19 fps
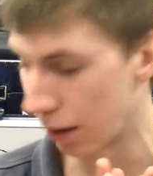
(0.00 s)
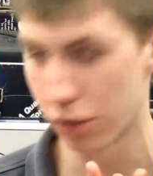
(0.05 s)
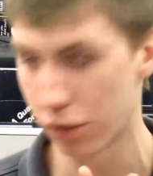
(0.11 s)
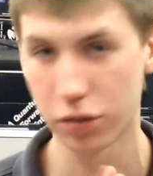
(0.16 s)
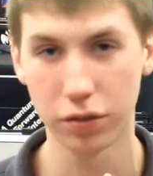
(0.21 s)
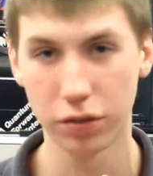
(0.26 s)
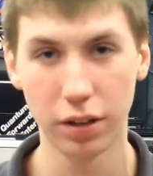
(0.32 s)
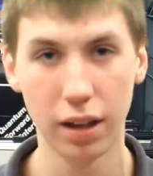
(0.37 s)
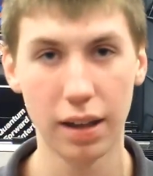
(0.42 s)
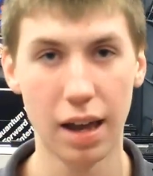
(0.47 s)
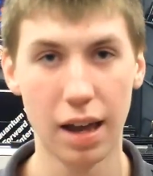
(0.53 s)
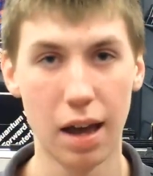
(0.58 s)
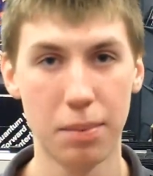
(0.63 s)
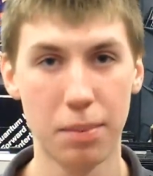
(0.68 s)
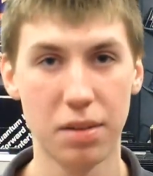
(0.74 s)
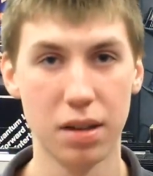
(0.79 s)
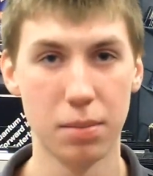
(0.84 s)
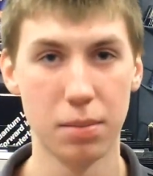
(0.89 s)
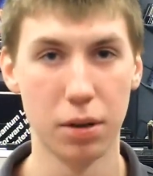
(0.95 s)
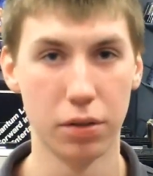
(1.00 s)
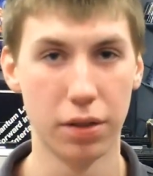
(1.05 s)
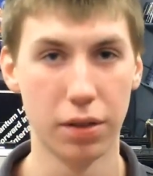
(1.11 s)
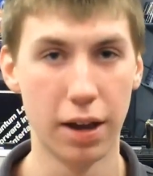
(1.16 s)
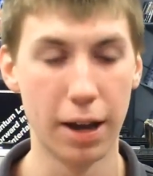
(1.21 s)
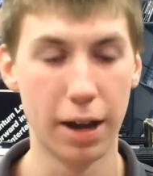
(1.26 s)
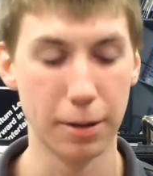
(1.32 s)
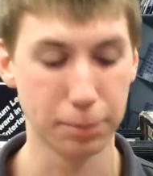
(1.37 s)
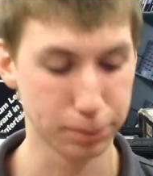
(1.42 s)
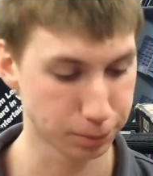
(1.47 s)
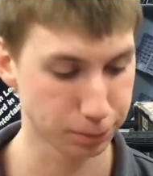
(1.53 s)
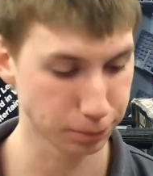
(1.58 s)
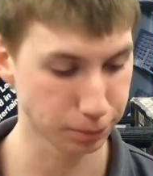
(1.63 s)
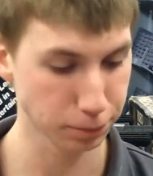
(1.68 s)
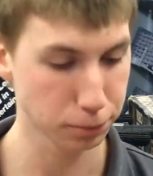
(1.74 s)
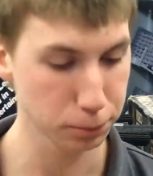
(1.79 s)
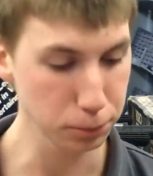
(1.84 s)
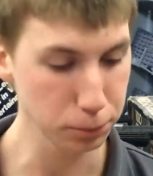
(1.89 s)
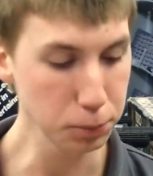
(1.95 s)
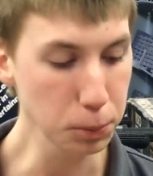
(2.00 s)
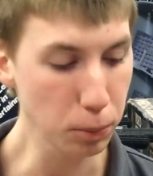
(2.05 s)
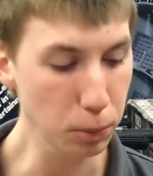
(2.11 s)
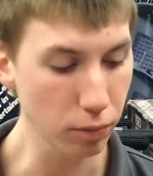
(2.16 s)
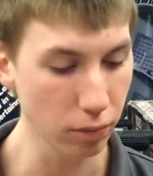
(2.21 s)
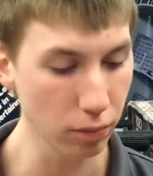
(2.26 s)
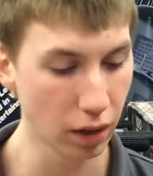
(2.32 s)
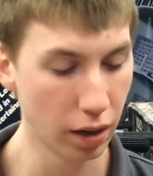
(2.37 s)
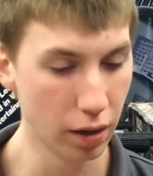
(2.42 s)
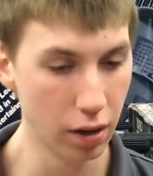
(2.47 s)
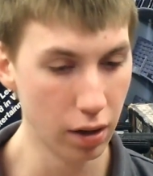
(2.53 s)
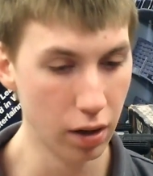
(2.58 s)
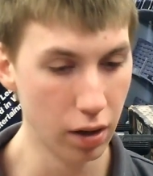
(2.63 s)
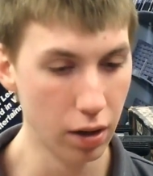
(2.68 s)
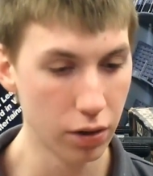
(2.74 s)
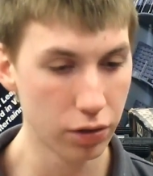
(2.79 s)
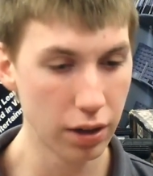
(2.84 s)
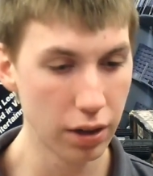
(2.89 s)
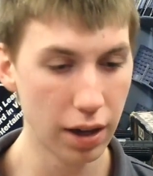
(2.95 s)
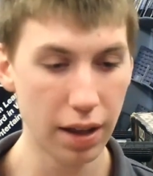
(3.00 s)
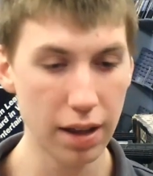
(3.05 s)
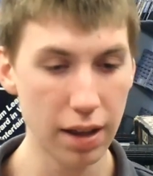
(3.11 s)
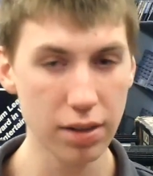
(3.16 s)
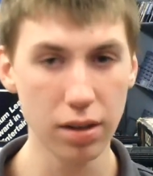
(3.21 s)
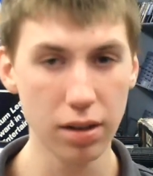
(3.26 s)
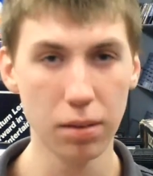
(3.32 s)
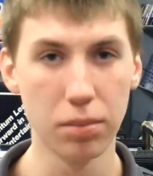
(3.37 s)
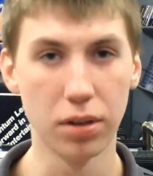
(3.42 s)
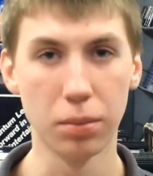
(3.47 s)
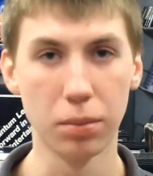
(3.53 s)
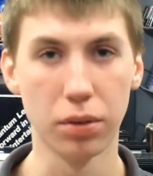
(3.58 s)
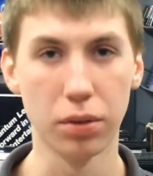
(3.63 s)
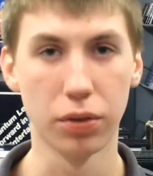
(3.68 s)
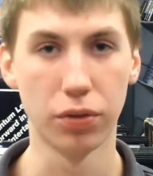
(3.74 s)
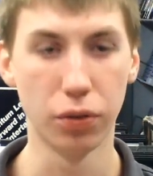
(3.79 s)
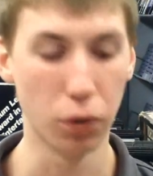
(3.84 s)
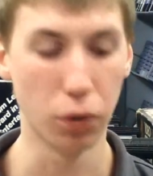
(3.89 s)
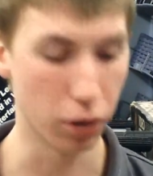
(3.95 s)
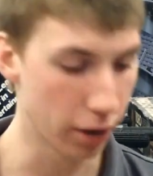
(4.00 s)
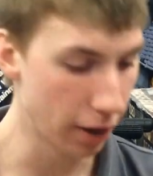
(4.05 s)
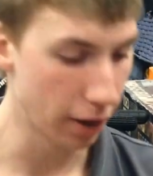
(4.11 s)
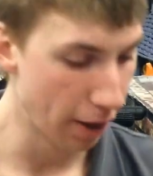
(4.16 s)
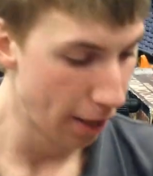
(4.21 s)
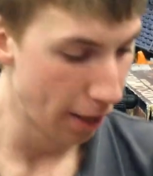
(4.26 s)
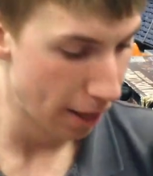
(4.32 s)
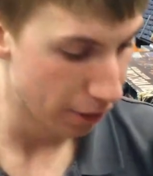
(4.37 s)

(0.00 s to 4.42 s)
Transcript: I was really happy about that. So yeah, that's number 4.